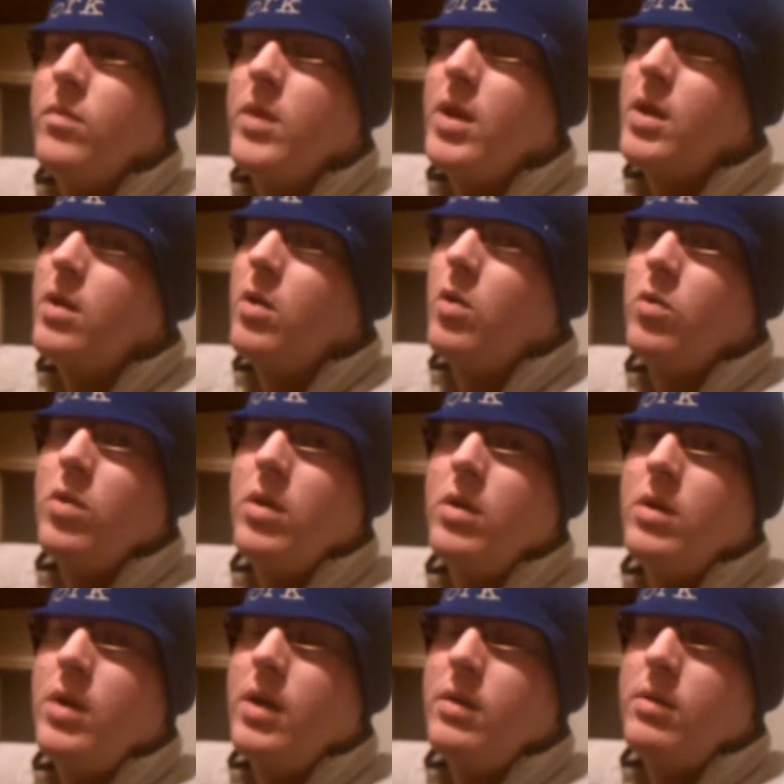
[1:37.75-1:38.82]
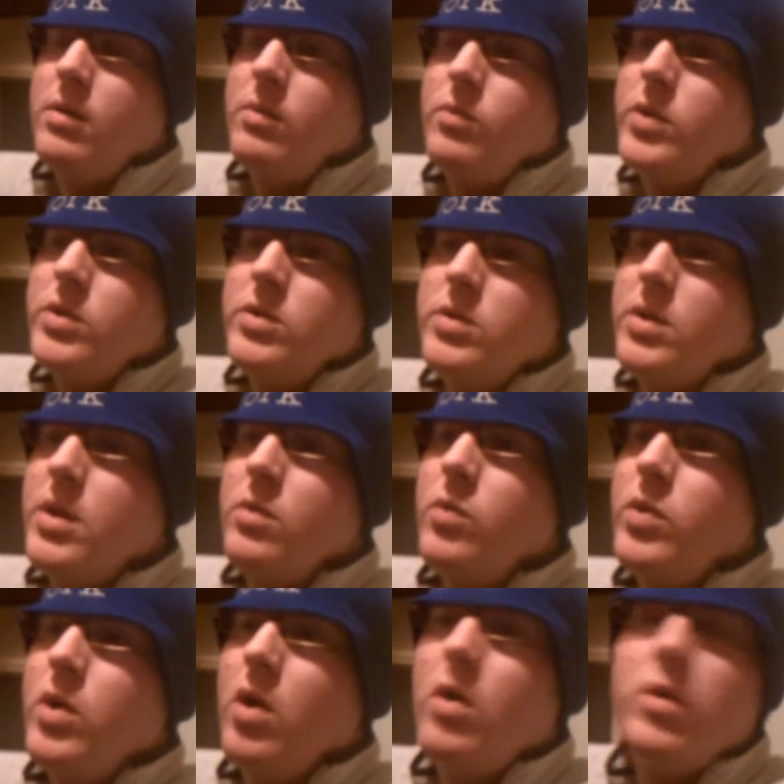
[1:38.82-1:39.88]
that a whole lot, I wish that
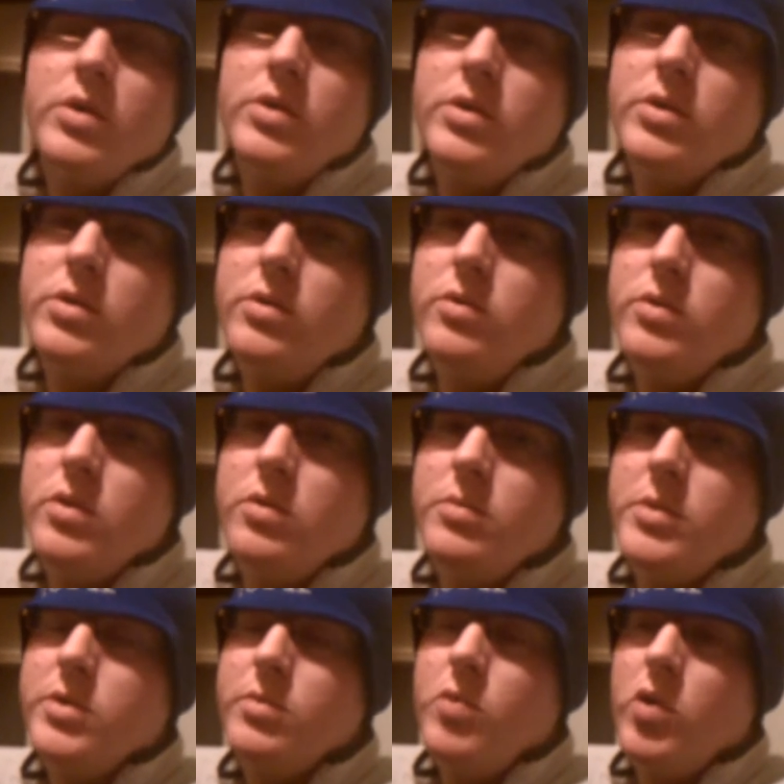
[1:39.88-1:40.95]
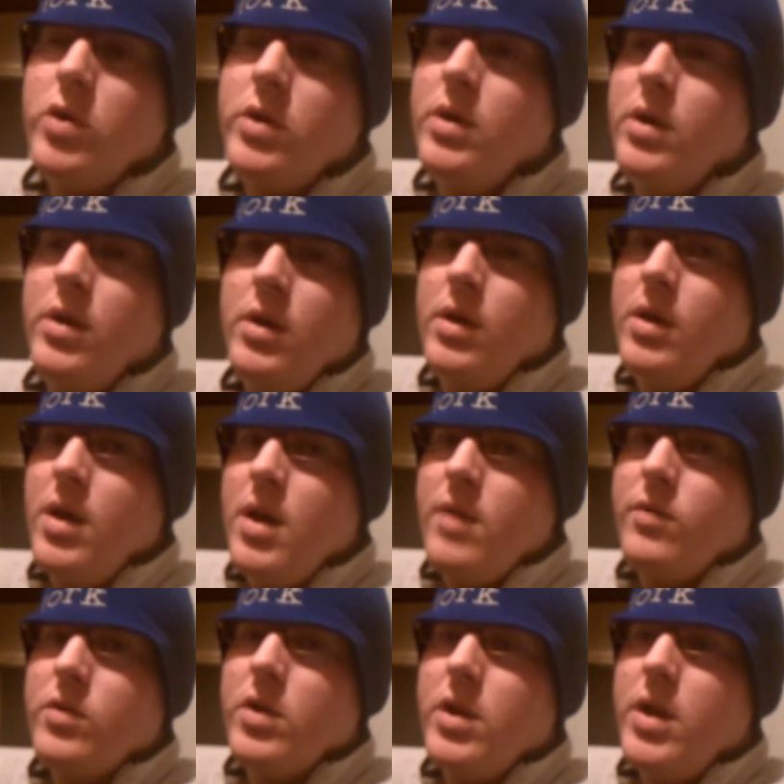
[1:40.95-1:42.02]
we all could just do so much more.
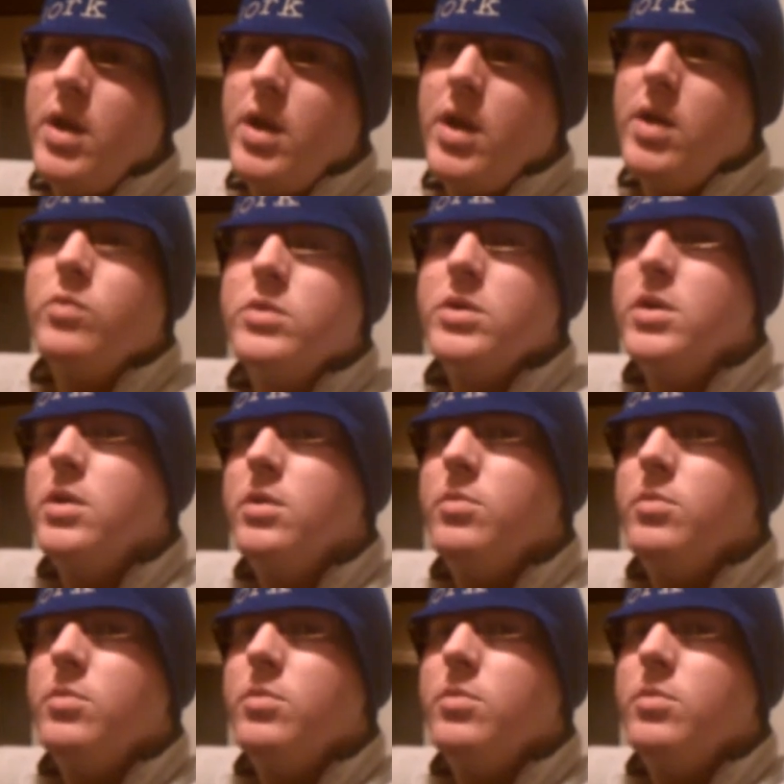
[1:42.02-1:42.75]
Have a great day, and we'll see you